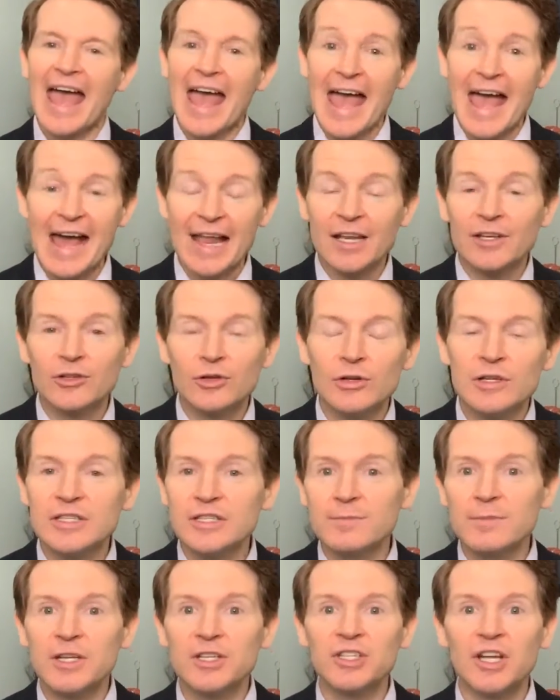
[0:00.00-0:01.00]
Attitude is
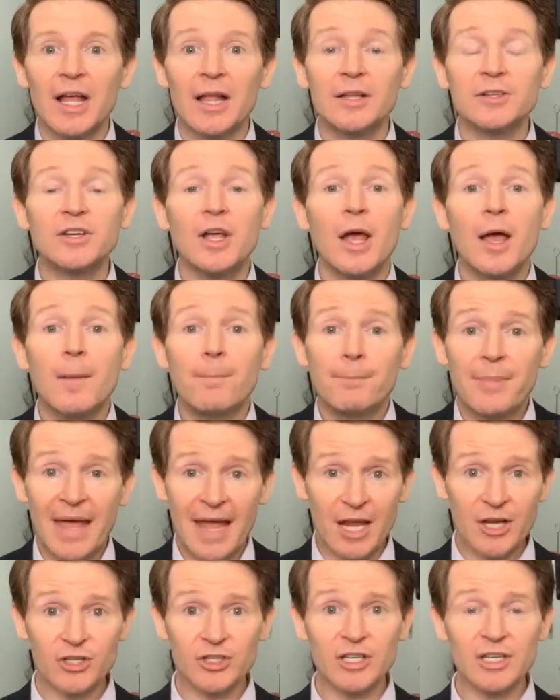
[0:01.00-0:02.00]
a big challenge.
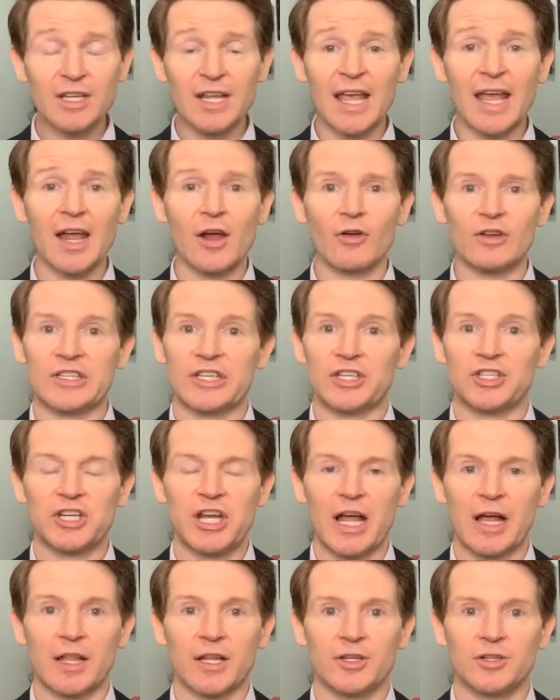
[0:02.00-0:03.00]
Patient care is a
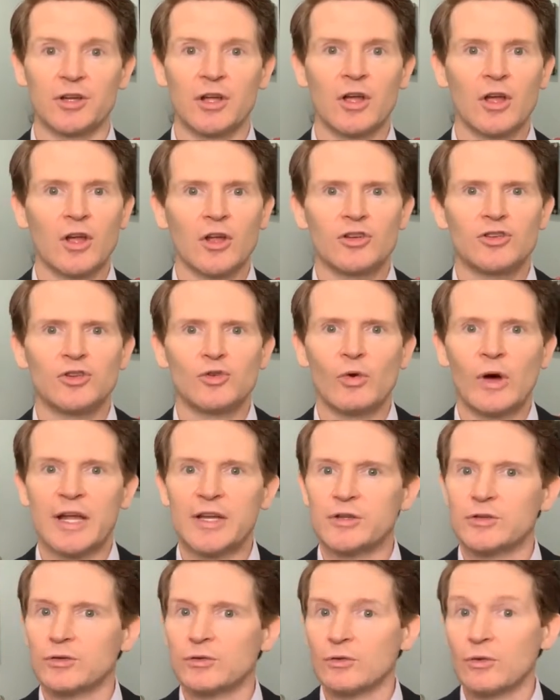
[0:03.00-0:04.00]
challenge. Do I
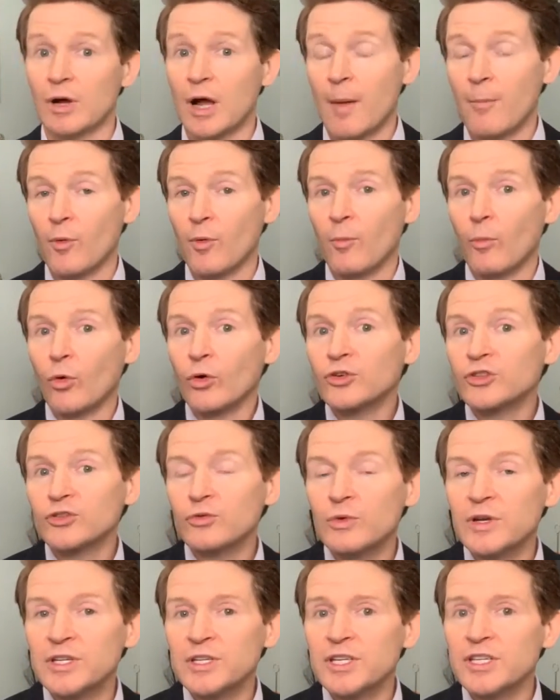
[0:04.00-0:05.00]
do a couple more
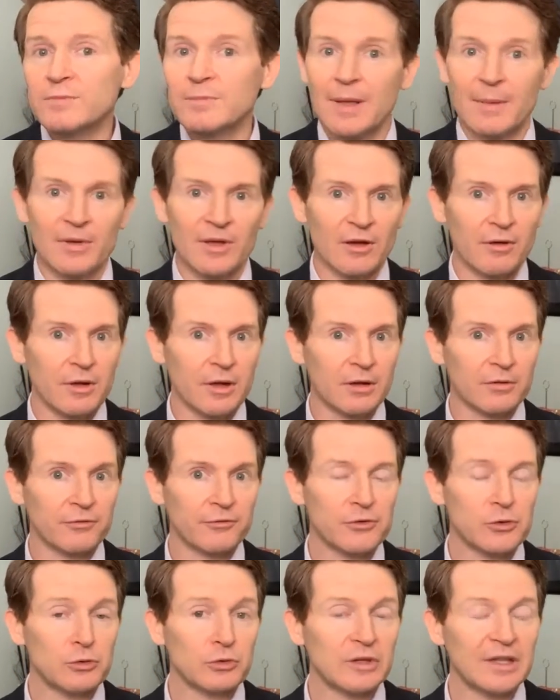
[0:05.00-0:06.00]
syringes, maybe a
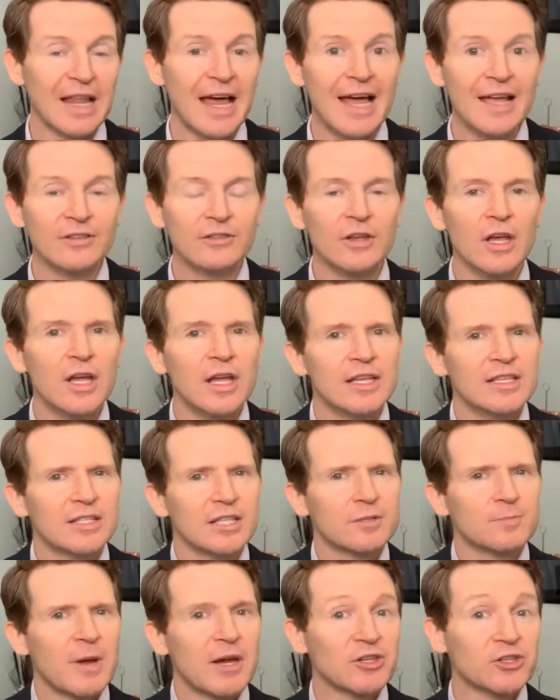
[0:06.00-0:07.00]
few less? Is
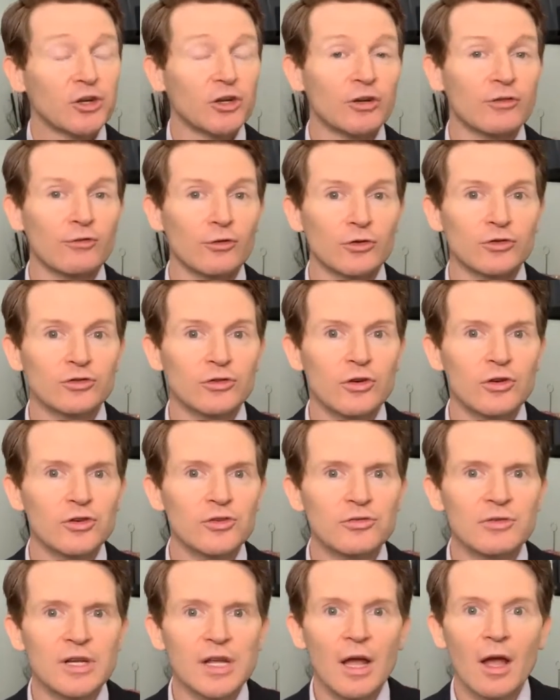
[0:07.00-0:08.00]
this patient good for
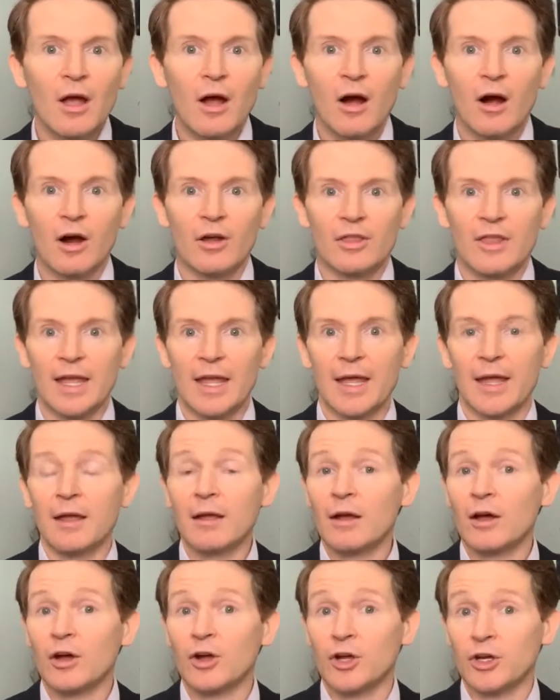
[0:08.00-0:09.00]
surgery? Are they
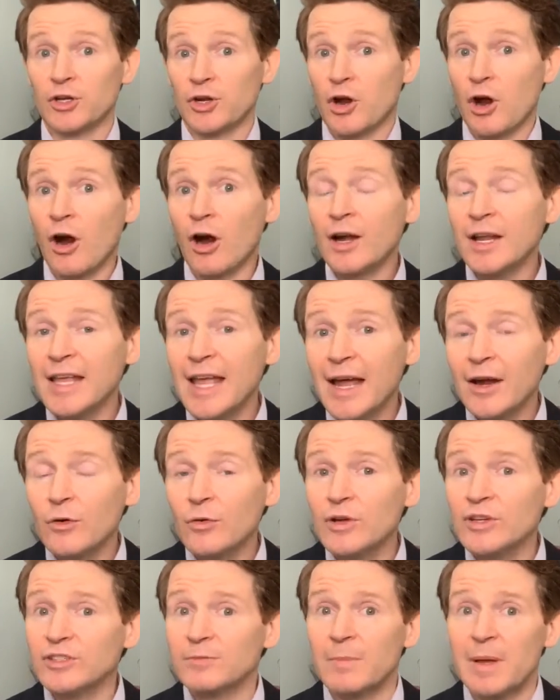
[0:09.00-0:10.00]
a good cardiac
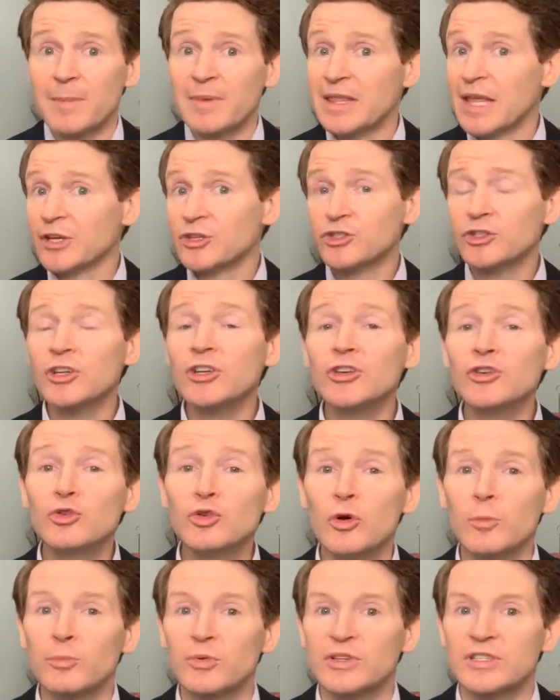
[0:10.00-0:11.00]
risk? Maybe they shouldn't
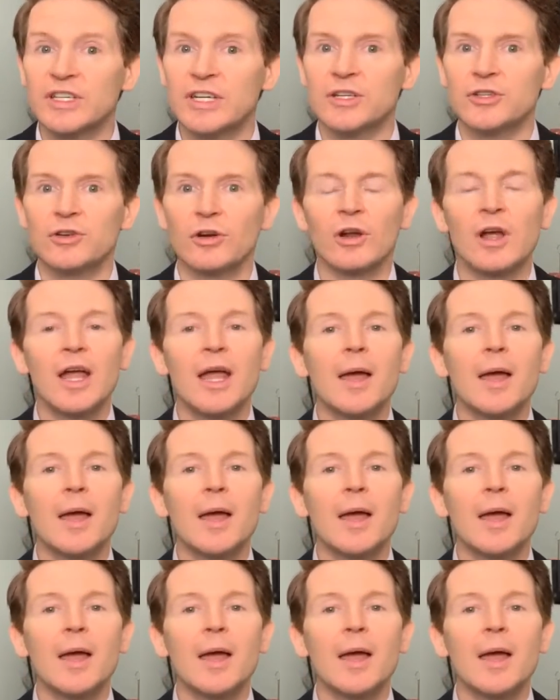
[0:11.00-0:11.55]
do a procedure.